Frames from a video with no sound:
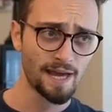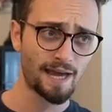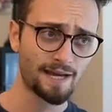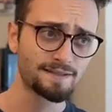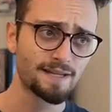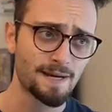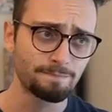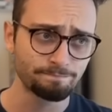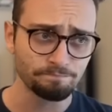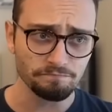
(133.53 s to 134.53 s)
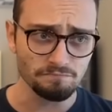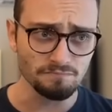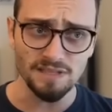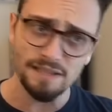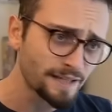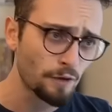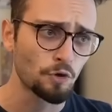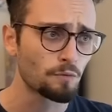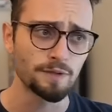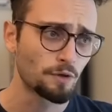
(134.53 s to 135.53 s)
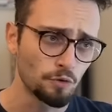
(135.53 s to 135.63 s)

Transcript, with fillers: And um, now, norm, you know,